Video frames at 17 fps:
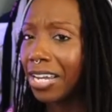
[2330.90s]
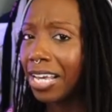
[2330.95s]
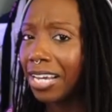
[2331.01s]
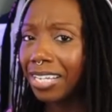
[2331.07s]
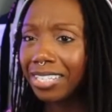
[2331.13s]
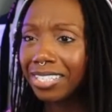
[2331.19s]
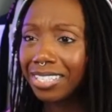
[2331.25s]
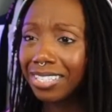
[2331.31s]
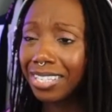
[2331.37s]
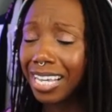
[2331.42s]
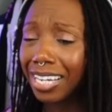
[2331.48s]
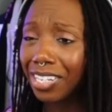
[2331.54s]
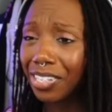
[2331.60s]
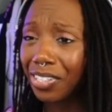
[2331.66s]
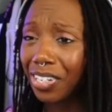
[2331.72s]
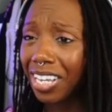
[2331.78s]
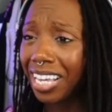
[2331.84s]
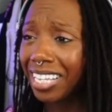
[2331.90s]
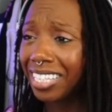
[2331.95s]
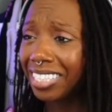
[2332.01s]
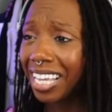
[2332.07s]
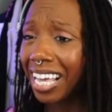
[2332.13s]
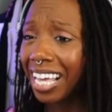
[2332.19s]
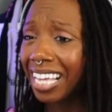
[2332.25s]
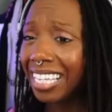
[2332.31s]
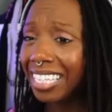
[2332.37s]
Next.js
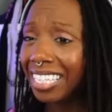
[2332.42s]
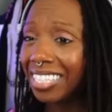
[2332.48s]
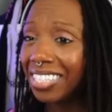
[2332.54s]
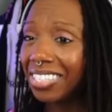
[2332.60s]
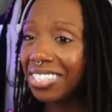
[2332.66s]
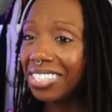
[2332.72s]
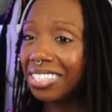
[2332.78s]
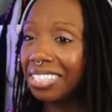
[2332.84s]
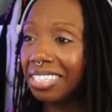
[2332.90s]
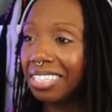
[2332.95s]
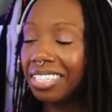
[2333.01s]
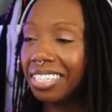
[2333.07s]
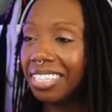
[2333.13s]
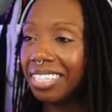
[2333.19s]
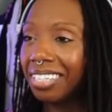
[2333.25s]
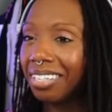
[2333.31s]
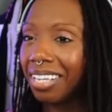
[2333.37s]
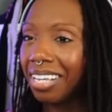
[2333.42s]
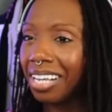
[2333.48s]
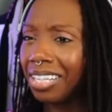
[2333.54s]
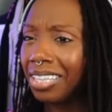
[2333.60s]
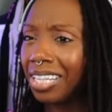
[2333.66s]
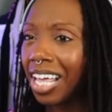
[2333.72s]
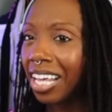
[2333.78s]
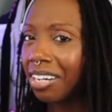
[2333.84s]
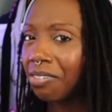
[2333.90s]
has a
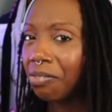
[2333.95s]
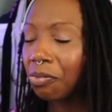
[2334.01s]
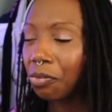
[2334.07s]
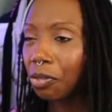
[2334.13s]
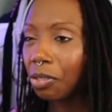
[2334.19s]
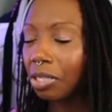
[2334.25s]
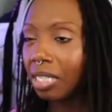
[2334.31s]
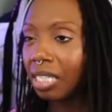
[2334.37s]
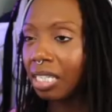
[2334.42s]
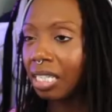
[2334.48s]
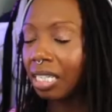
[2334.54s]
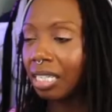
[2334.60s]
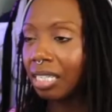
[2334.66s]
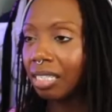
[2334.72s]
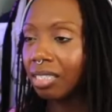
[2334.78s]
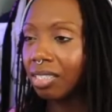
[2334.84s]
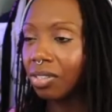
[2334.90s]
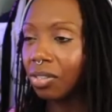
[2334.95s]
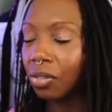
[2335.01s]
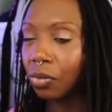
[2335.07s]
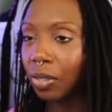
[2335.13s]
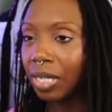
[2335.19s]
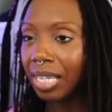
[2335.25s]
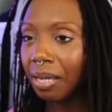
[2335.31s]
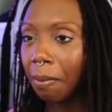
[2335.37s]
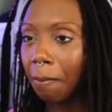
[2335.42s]
lot of really
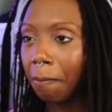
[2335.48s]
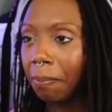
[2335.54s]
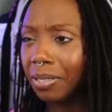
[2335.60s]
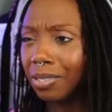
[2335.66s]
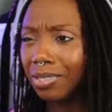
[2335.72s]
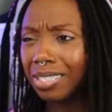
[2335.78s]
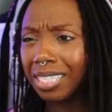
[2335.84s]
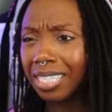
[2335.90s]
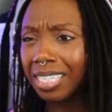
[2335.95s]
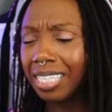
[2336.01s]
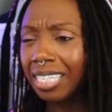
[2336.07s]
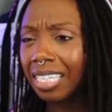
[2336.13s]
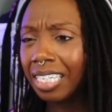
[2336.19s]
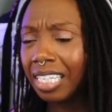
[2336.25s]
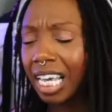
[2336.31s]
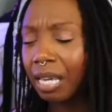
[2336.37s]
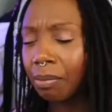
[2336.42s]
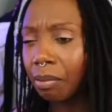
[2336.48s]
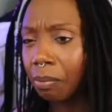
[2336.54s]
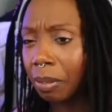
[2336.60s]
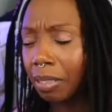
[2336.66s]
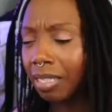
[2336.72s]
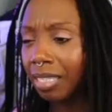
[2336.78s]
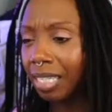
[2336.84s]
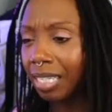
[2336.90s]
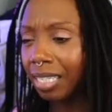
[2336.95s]
great built-in
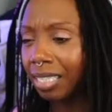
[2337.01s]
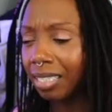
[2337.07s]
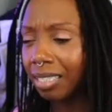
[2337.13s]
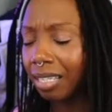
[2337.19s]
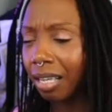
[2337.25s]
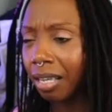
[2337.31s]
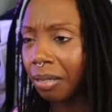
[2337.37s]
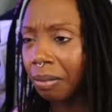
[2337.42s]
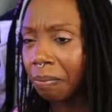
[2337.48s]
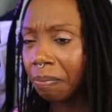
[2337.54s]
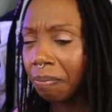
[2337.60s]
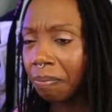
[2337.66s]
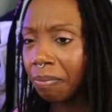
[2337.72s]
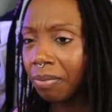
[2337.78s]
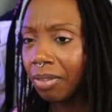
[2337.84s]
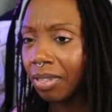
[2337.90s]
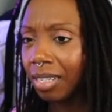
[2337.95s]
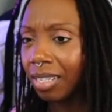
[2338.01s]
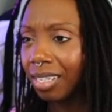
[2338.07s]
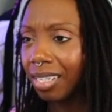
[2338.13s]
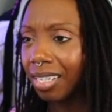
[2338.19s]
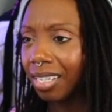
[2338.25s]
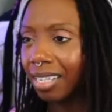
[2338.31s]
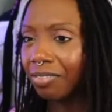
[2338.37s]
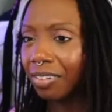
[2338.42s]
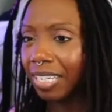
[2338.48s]
capabilities
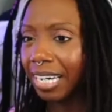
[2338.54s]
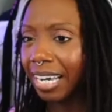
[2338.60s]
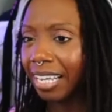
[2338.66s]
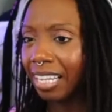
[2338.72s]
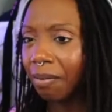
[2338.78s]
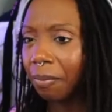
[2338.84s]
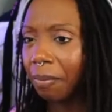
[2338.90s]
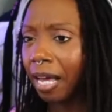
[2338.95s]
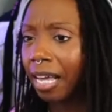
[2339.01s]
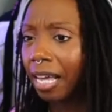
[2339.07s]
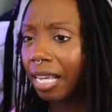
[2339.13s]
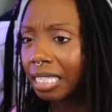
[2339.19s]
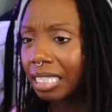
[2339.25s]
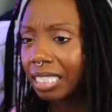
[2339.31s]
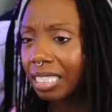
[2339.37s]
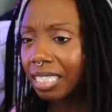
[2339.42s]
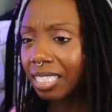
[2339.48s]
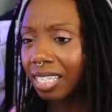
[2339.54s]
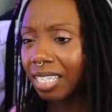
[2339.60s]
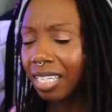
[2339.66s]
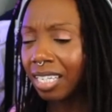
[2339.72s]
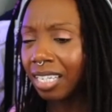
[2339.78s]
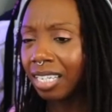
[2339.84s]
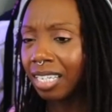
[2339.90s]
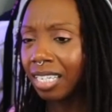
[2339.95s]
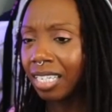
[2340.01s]
right out of the box.
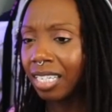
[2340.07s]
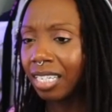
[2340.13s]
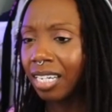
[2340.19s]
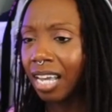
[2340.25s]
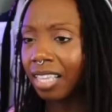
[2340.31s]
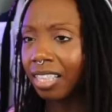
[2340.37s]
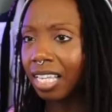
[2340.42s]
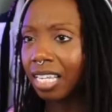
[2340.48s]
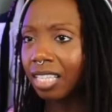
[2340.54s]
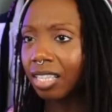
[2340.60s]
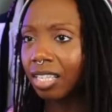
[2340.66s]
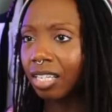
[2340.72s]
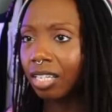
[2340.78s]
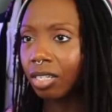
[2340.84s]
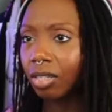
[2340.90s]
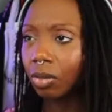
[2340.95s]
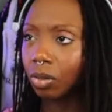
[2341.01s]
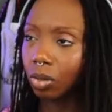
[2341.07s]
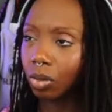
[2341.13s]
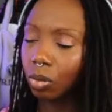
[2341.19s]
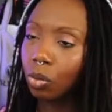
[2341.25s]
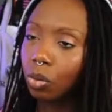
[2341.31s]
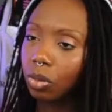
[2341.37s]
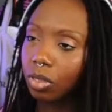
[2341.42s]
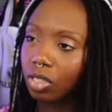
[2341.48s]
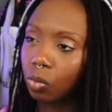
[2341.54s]
And I think the
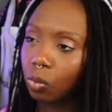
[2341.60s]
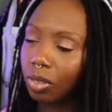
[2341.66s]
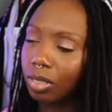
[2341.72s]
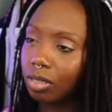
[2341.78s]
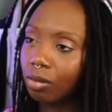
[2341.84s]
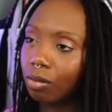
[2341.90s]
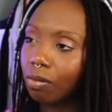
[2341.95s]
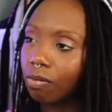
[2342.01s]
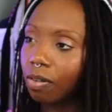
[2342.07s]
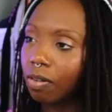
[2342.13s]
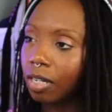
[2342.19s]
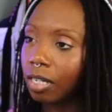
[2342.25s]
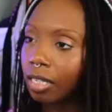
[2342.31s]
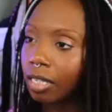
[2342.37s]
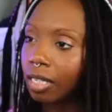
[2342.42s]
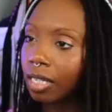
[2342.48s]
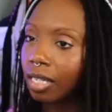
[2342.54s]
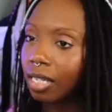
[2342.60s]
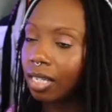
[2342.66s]
coolest one so far